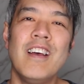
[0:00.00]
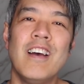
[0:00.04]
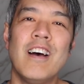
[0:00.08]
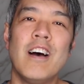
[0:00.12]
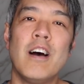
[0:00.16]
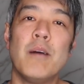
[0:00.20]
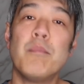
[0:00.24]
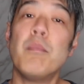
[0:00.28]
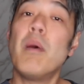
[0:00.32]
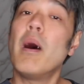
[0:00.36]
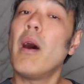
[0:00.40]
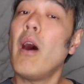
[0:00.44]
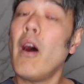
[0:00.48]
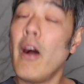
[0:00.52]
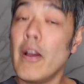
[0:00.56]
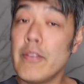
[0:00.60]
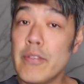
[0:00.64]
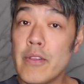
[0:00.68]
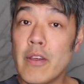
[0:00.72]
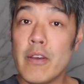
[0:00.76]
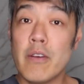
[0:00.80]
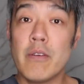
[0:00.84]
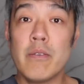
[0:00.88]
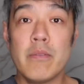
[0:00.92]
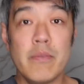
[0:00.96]
I
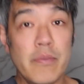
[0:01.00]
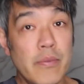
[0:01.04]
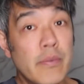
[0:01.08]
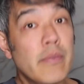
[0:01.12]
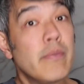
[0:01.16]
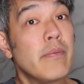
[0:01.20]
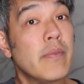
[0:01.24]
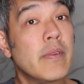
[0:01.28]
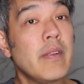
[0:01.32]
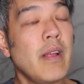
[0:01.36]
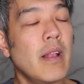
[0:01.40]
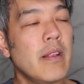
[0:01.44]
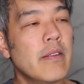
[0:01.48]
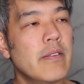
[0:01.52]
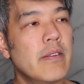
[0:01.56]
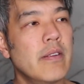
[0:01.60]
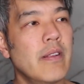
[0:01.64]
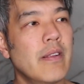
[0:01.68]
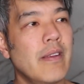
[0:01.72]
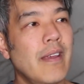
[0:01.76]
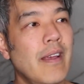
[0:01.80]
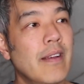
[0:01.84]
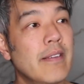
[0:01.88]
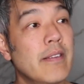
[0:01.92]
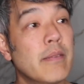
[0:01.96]
know
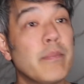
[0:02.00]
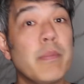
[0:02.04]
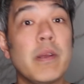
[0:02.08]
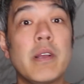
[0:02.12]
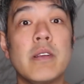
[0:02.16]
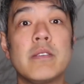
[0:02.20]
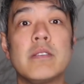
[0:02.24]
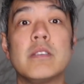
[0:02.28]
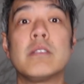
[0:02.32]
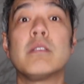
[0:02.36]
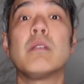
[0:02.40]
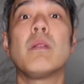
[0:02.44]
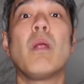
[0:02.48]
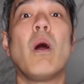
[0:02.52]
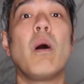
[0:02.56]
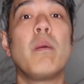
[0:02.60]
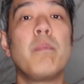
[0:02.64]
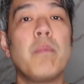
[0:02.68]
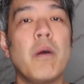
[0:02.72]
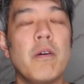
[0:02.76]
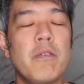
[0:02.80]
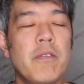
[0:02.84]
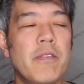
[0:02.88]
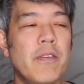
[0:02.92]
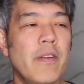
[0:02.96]
salicylic acid, because it's
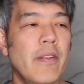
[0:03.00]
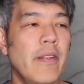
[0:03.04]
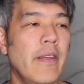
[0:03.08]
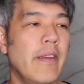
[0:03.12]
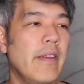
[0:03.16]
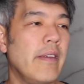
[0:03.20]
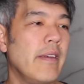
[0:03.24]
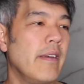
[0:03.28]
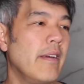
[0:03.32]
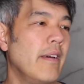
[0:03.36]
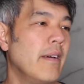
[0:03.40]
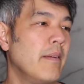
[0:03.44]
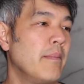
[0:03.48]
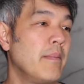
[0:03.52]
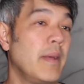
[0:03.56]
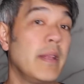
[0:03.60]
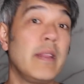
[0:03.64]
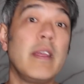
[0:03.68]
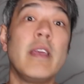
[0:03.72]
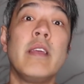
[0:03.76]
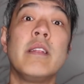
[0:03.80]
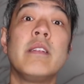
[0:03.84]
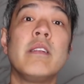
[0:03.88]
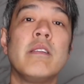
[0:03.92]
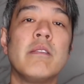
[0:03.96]
lipophilic and
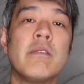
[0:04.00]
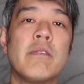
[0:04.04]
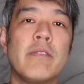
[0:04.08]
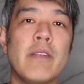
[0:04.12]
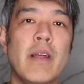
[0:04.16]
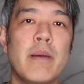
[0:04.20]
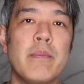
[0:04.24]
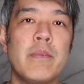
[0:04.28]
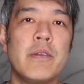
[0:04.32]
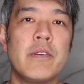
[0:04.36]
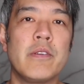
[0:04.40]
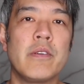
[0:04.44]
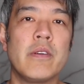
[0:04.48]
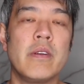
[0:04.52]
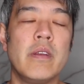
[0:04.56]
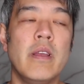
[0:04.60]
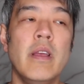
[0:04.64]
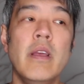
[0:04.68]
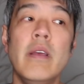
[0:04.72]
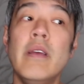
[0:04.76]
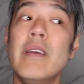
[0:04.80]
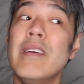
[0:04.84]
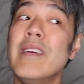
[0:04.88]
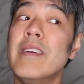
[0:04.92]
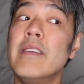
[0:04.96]
anti-inflammatory,
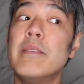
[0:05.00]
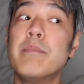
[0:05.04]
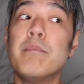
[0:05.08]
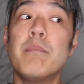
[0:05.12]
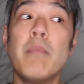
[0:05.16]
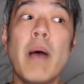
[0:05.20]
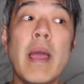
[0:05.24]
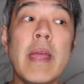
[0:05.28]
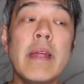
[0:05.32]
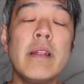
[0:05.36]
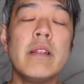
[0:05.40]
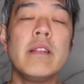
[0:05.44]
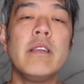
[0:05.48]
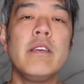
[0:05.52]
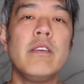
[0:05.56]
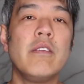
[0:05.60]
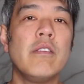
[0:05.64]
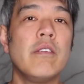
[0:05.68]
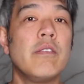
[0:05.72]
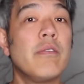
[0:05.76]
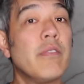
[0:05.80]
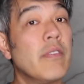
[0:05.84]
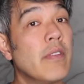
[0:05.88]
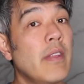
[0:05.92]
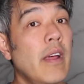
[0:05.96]
is mainly
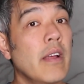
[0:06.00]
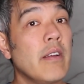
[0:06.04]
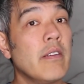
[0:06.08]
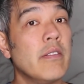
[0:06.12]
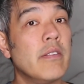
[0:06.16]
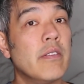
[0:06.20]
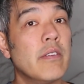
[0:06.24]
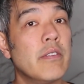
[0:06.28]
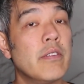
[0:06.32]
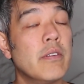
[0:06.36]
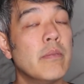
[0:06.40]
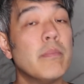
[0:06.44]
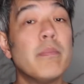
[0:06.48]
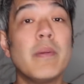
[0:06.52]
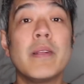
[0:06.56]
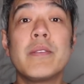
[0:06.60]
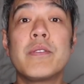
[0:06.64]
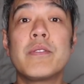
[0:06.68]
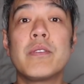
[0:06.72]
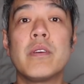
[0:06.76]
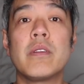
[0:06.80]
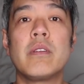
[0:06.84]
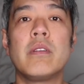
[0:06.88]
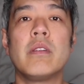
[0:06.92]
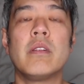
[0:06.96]
used for that condition, but
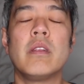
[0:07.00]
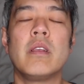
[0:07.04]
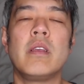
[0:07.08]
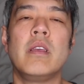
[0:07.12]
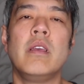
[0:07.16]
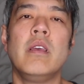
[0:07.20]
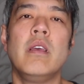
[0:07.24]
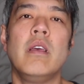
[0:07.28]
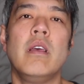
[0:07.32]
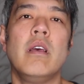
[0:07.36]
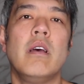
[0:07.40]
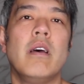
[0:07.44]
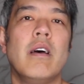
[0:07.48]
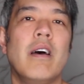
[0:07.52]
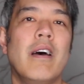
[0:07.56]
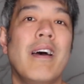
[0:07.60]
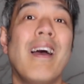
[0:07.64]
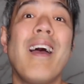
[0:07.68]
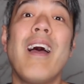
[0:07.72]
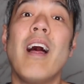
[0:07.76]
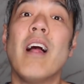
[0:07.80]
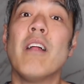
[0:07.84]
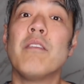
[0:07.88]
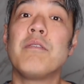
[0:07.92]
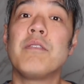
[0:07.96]
certainly
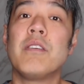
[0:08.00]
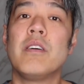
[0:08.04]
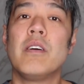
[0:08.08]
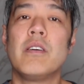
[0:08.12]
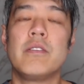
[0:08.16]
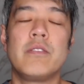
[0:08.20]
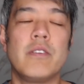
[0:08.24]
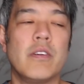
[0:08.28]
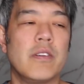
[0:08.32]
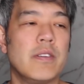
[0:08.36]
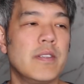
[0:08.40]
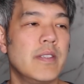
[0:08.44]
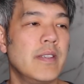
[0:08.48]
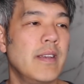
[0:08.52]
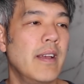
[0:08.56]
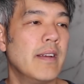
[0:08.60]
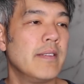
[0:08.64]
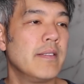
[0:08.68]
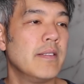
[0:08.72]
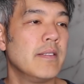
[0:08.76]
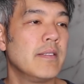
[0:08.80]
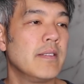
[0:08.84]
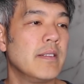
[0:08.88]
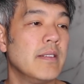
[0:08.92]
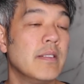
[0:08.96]
alpha hydroxy
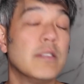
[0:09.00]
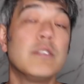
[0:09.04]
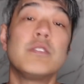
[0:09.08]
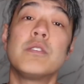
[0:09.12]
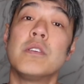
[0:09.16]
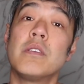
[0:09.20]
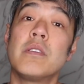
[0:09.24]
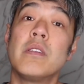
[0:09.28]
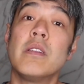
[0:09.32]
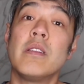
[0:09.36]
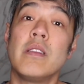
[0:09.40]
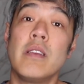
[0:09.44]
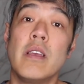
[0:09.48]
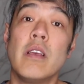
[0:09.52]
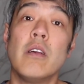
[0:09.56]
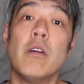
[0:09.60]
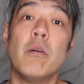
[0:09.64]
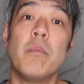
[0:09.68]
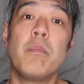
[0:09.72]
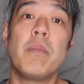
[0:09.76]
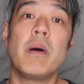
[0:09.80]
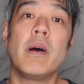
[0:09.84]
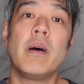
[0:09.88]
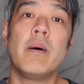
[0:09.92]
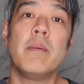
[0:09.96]
acids can certainly
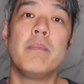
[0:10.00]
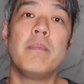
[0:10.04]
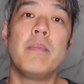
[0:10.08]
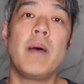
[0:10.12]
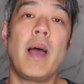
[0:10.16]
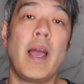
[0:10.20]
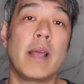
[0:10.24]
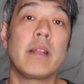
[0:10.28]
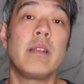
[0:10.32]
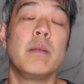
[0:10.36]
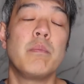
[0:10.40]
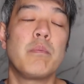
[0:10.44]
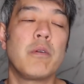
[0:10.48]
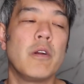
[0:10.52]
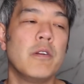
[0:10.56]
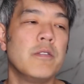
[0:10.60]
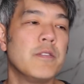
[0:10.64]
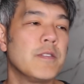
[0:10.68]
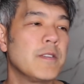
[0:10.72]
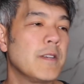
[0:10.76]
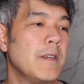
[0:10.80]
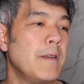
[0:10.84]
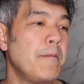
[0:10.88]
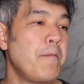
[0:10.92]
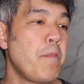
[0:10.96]
help acne-prone
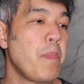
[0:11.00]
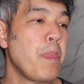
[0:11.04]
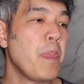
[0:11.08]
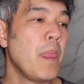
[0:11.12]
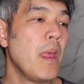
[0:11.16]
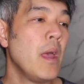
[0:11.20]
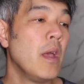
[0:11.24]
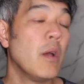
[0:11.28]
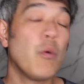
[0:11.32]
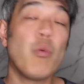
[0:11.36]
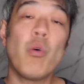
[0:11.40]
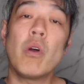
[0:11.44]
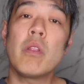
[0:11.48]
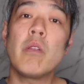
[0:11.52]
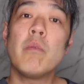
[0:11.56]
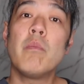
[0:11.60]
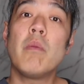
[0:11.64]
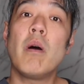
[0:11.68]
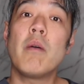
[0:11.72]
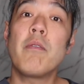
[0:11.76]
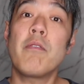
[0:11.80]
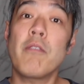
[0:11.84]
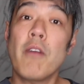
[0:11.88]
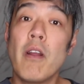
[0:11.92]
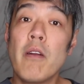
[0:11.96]
skin. One of
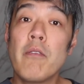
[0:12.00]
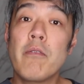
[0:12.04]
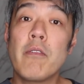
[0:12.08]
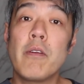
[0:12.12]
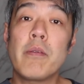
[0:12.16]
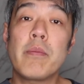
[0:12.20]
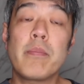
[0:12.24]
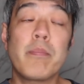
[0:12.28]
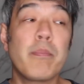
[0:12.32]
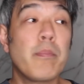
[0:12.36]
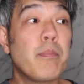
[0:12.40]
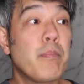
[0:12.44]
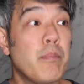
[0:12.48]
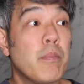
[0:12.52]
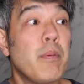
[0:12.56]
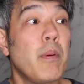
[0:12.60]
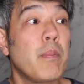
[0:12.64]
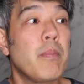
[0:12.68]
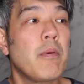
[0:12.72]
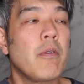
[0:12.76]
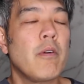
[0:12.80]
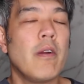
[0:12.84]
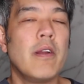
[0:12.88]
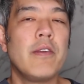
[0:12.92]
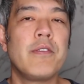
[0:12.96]
my favorite
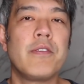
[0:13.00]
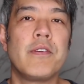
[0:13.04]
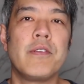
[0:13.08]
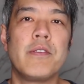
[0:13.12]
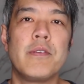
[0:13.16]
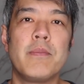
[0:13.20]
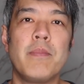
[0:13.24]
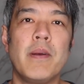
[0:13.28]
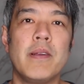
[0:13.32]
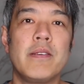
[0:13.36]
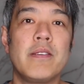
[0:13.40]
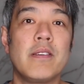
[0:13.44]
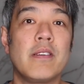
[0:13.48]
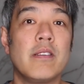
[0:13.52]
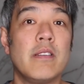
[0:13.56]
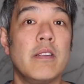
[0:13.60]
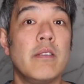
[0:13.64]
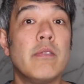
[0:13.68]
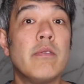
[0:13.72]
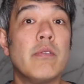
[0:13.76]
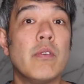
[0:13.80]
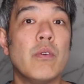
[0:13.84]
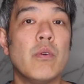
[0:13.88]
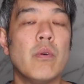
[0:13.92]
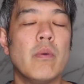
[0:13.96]
preparations basically
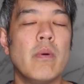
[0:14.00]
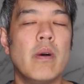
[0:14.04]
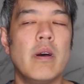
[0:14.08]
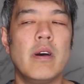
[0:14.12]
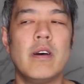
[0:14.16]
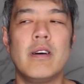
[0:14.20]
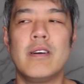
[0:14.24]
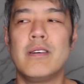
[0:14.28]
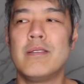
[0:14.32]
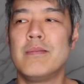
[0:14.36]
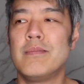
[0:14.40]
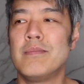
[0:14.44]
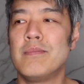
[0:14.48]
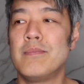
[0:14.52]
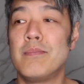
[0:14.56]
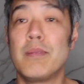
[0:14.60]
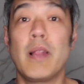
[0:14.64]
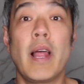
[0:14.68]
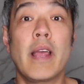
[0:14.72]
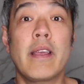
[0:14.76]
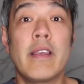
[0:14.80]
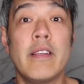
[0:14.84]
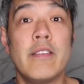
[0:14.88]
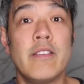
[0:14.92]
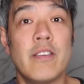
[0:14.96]
for
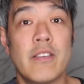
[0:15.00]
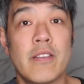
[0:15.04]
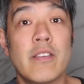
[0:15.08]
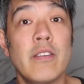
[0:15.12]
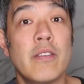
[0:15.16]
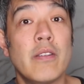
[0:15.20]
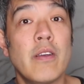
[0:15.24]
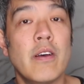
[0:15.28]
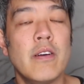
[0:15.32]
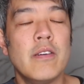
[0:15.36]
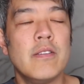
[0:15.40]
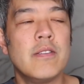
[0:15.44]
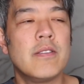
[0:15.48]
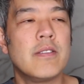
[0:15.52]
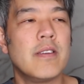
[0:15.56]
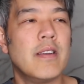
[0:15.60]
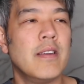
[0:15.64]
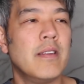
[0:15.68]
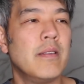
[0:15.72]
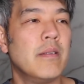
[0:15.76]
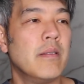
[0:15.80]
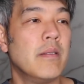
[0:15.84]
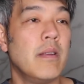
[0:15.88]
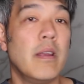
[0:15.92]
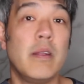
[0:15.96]
blackheads on the nose
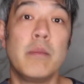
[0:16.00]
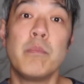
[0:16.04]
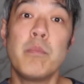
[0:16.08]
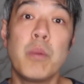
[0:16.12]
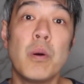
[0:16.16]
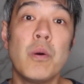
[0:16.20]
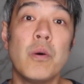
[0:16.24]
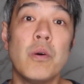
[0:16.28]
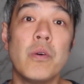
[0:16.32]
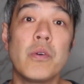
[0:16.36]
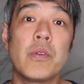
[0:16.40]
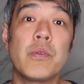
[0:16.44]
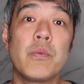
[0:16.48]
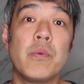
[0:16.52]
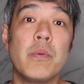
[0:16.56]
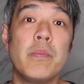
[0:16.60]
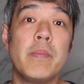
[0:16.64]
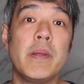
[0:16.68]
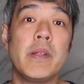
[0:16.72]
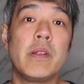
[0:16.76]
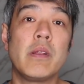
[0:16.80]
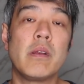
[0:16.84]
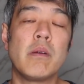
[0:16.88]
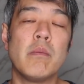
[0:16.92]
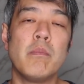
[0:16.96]
and pores would
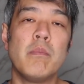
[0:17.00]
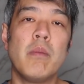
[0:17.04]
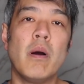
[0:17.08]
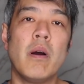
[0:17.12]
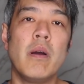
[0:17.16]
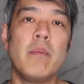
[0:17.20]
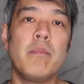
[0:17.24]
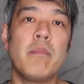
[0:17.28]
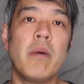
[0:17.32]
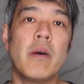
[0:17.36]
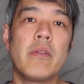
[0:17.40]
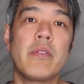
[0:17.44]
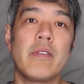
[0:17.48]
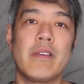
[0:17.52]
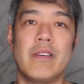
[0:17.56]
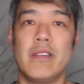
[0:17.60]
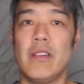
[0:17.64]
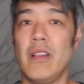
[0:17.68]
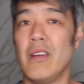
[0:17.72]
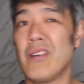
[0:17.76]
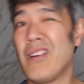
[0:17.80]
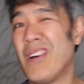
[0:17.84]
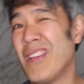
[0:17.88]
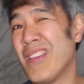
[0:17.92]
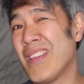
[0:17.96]
be to combine both the
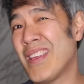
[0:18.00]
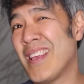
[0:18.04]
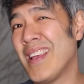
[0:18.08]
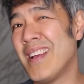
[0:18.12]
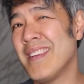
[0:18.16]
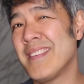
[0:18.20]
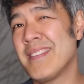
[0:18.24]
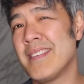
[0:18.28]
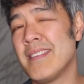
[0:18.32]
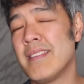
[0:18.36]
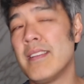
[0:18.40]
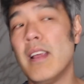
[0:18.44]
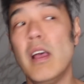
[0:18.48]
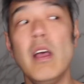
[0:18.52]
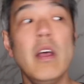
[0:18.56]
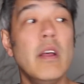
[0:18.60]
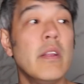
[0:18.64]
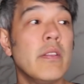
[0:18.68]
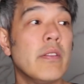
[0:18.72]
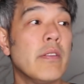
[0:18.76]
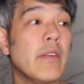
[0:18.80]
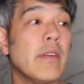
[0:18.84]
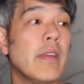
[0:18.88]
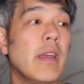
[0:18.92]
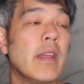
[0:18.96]
glycolic acid
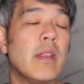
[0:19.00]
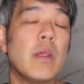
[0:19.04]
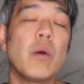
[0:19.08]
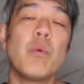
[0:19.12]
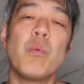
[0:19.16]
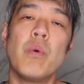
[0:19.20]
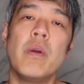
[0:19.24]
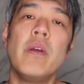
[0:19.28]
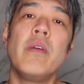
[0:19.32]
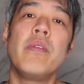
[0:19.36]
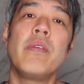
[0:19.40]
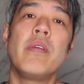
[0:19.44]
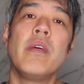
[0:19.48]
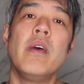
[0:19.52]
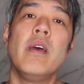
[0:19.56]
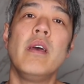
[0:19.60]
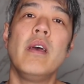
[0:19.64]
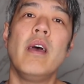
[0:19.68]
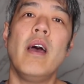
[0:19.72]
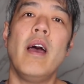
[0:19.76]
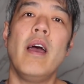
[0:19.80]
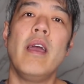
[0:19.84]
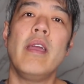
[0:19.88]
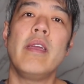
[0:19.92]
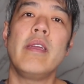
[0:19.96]
together with
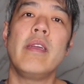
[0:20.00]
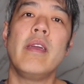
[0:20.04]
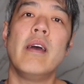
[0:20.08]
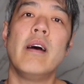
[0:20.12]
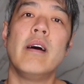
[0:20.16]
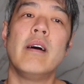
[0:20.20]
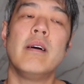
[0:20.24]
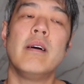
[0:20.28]
a